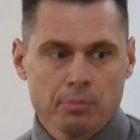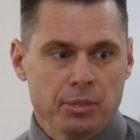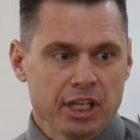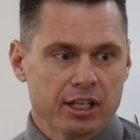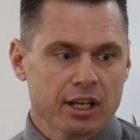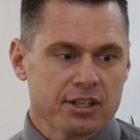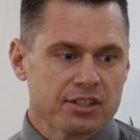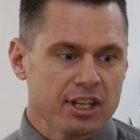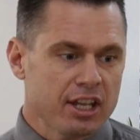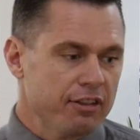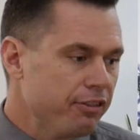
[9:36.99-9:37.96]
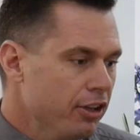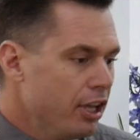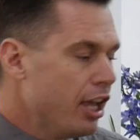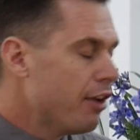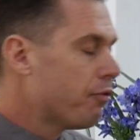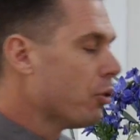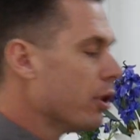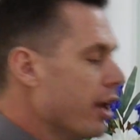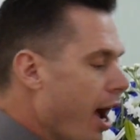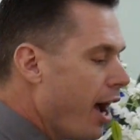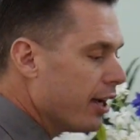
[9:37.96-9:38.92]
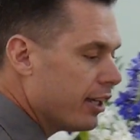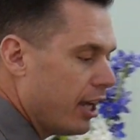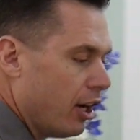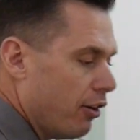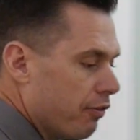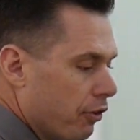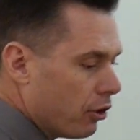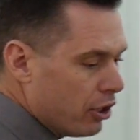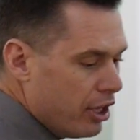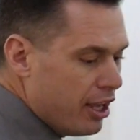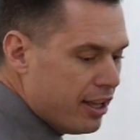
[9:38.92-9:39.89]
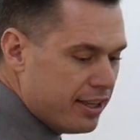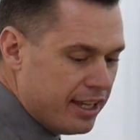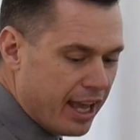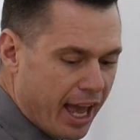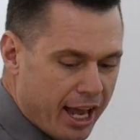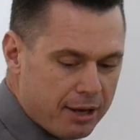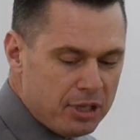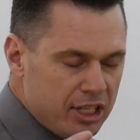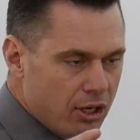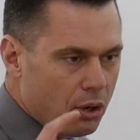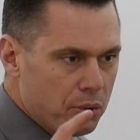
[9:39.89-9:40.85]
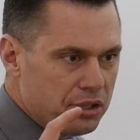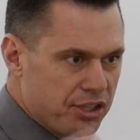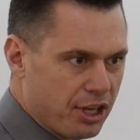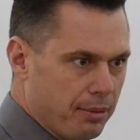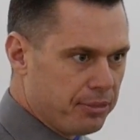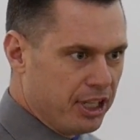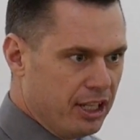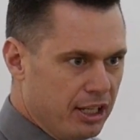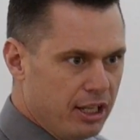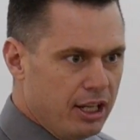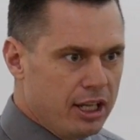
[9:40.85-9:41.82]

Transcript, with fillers: Because if, if we're not careful, the enemy knows something.